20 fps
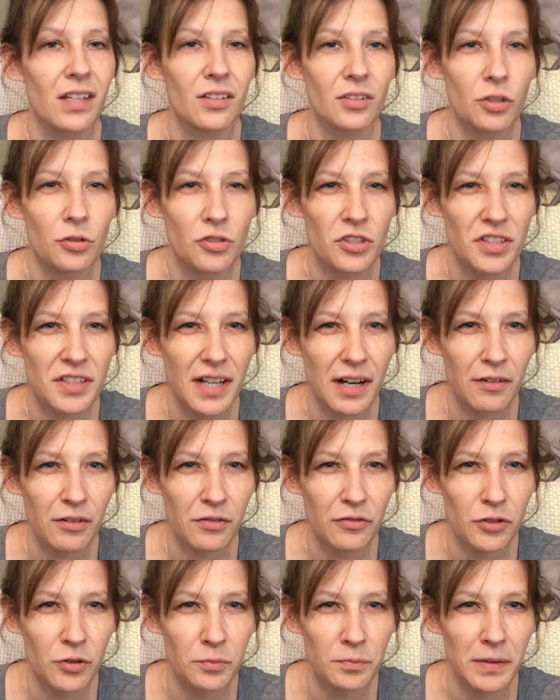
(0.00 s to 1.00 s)
those
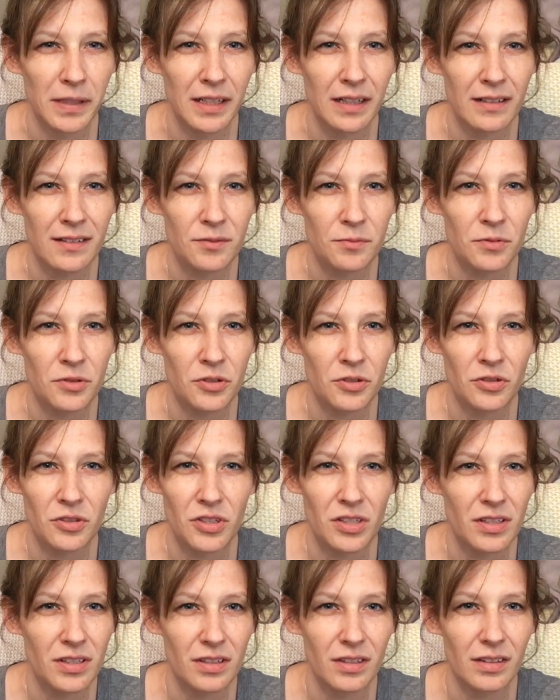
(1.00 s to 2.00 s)
styrofoam peanuts, which are
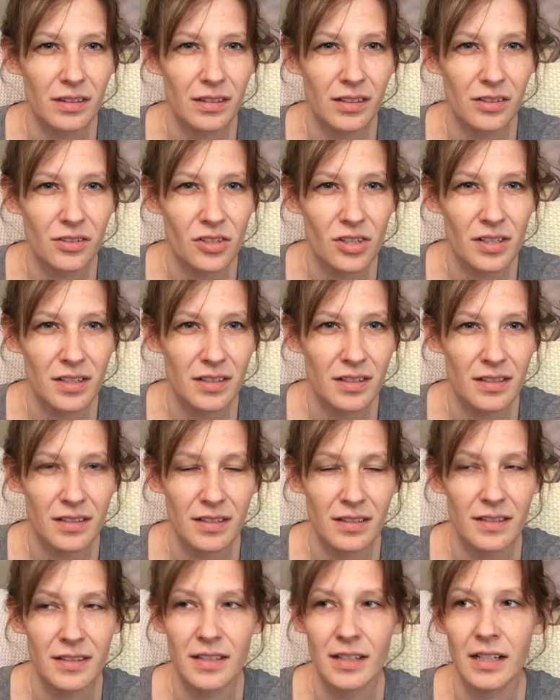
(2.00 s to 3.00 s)
they're just as
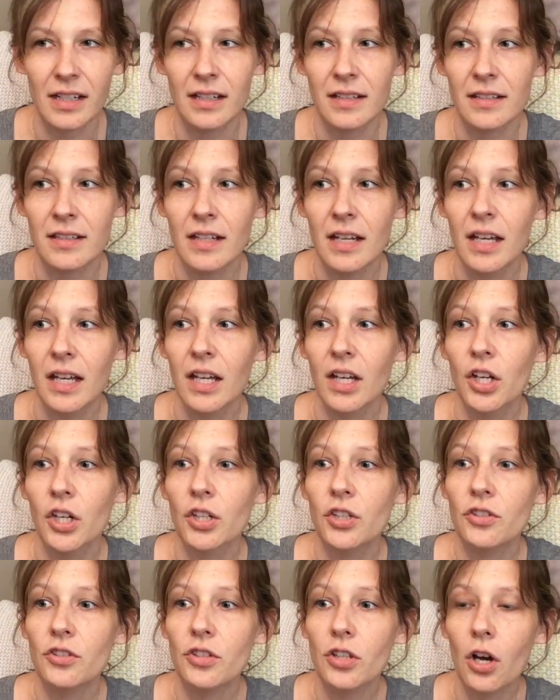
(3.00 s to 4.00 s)
insidious.
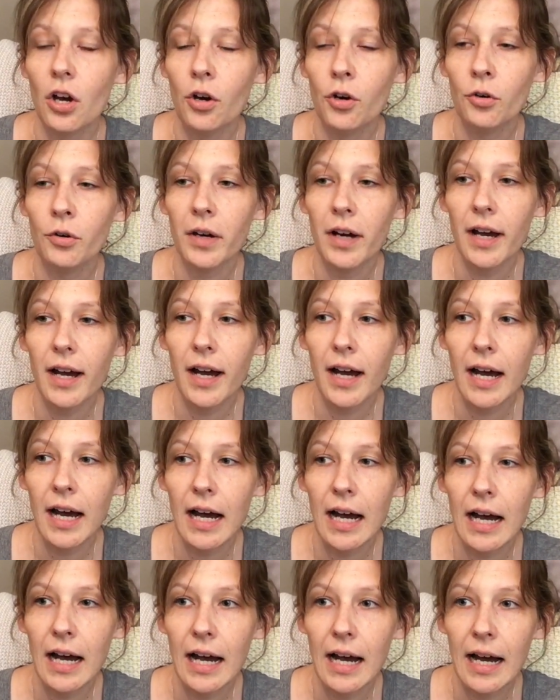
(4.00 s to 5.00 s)
So
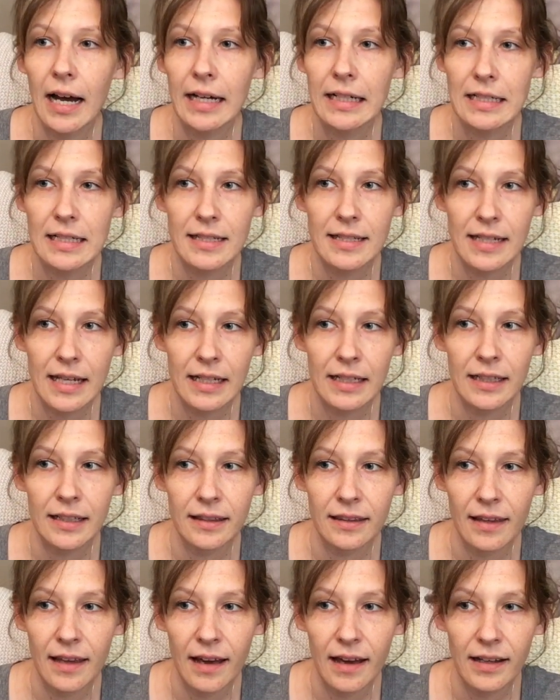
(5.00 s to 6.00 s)
I
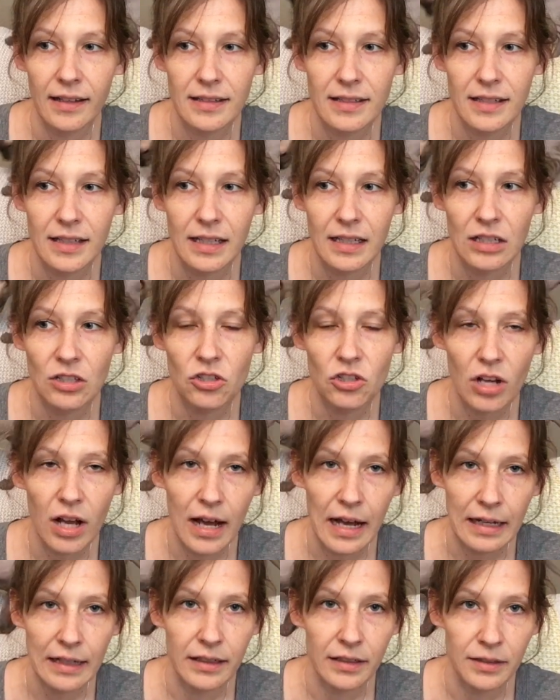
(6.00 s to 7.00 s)
decided that each
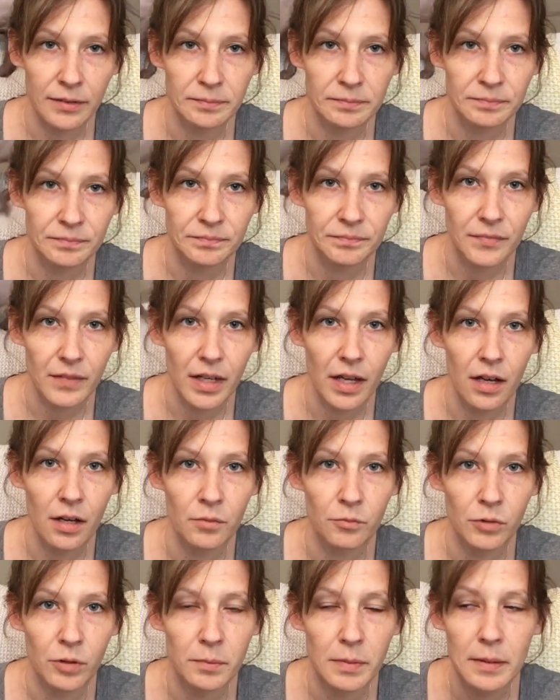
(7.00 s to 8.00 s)
item
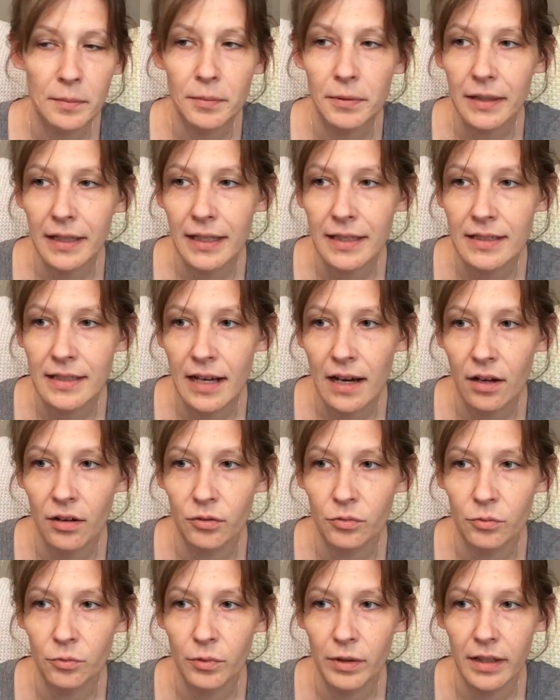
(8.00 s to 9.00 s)
would be planned
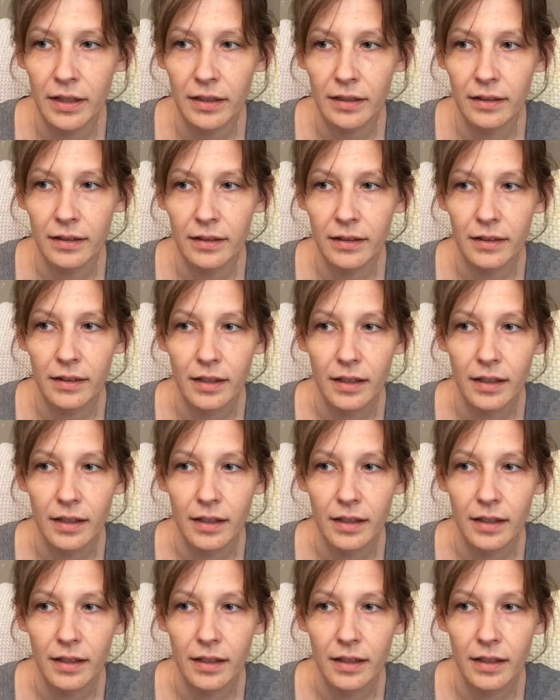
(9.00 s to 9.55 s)
out with